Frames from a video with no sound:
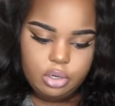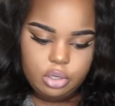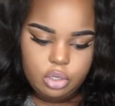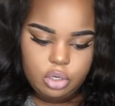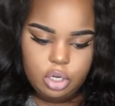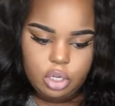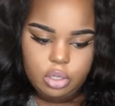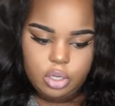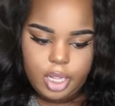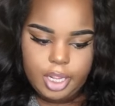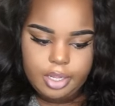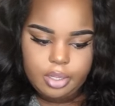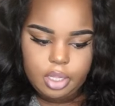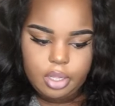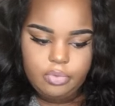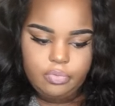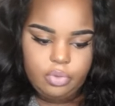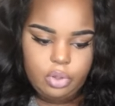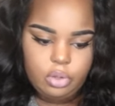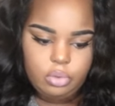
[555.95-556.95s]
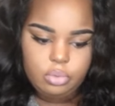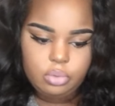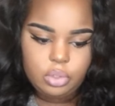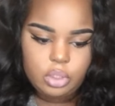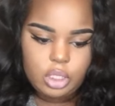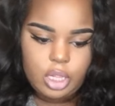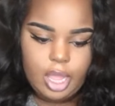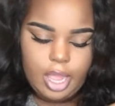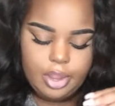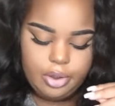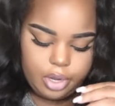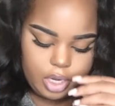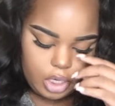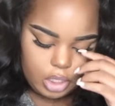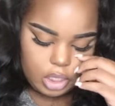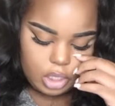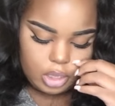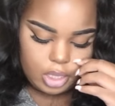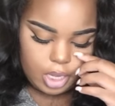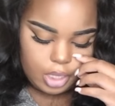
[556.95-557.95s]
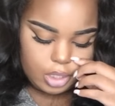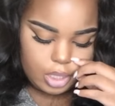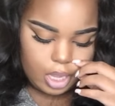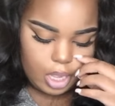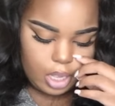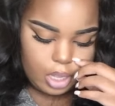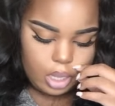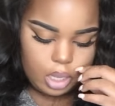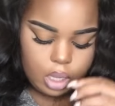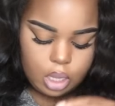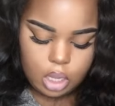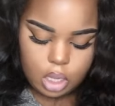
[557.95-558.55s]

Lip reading: you know, like a phone slot or anything like that.